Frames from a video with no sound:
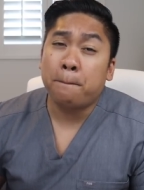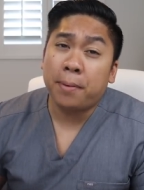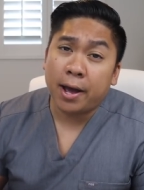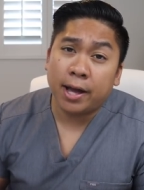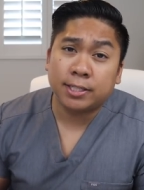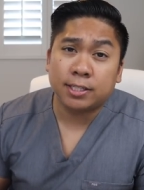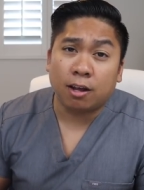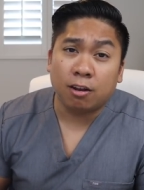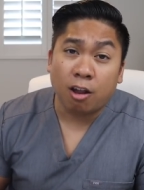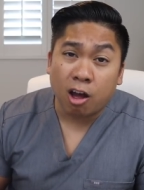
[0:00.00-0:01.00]
But
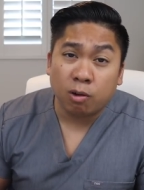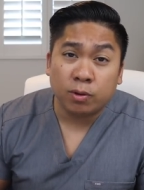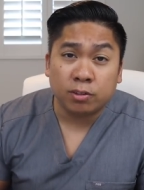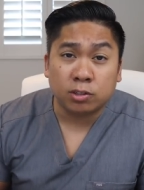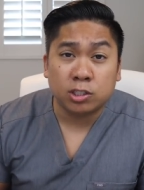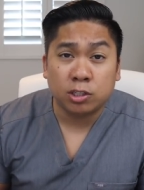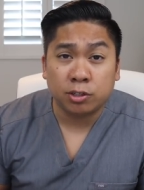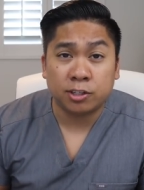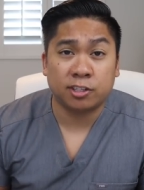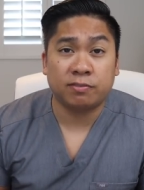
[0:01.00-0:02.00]
along with those two
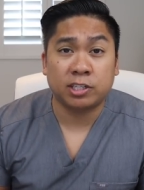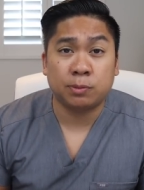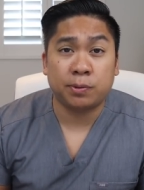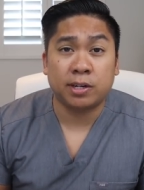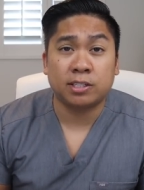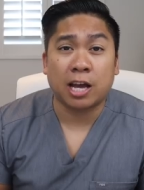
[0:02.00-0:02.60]
years of experience,